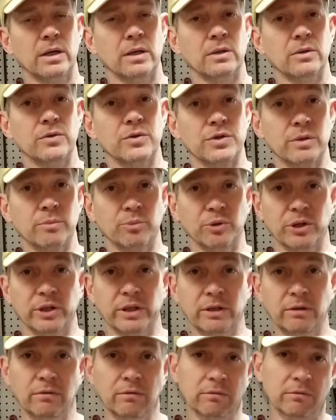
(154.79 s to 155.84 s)

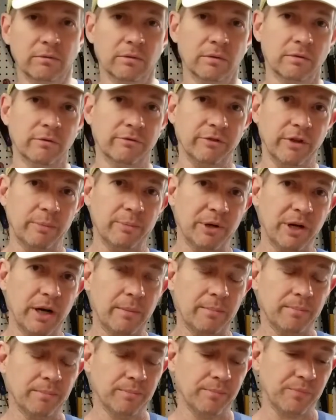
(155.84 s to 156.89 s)
simply flip it
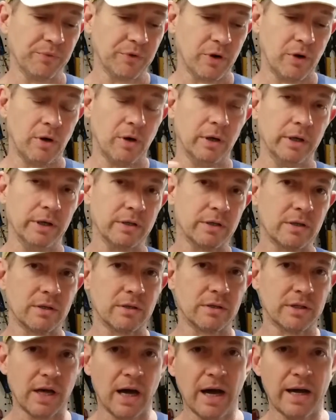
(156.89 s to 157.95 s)
up on its
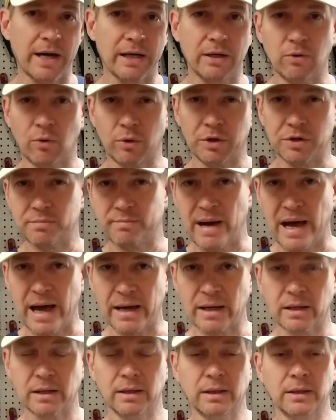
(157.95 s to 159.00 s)
side or its
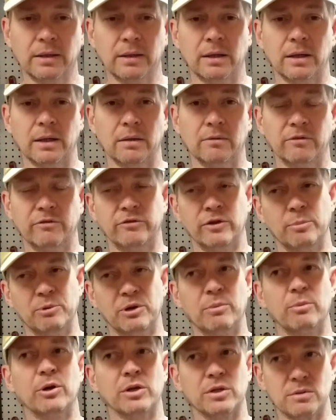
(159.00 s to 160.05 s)
back. If you flip it up
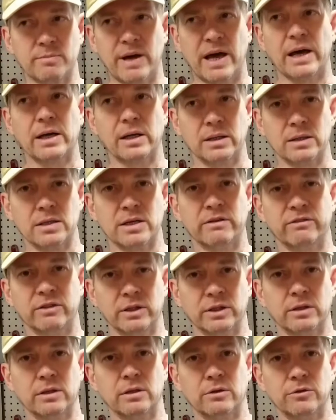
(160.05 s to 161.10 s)
on its back, it's definitely
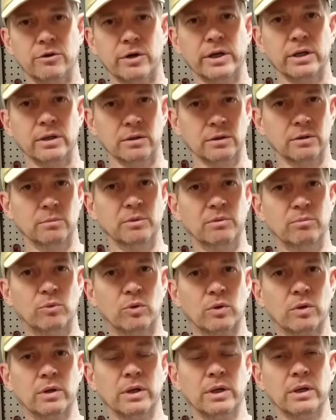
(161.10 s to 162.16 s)
going to drain a little bit
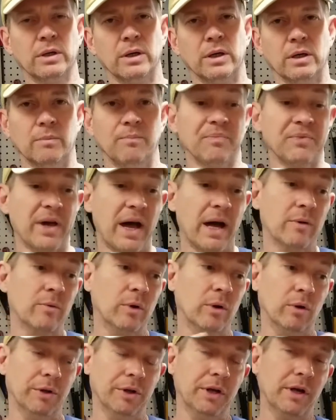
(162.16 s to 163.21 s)
more. I
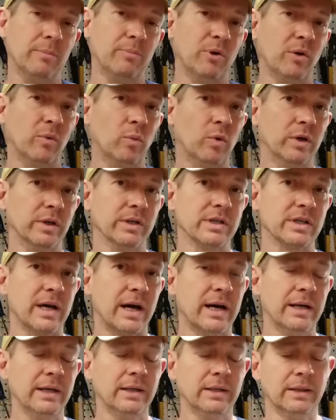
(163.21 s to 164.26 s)
rolled it up on one
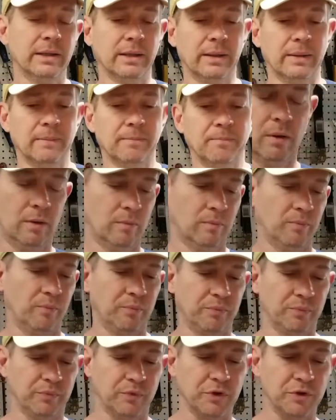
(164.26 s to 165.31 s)
side.
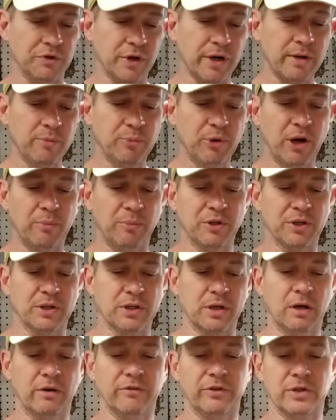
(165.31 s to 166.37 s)
The drain pump
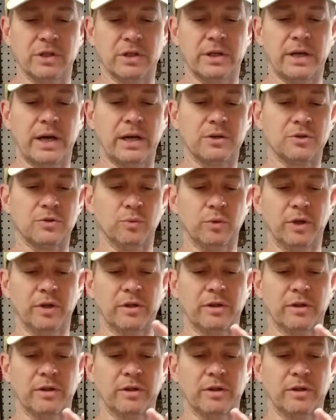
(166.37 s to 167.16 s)
itself is attached with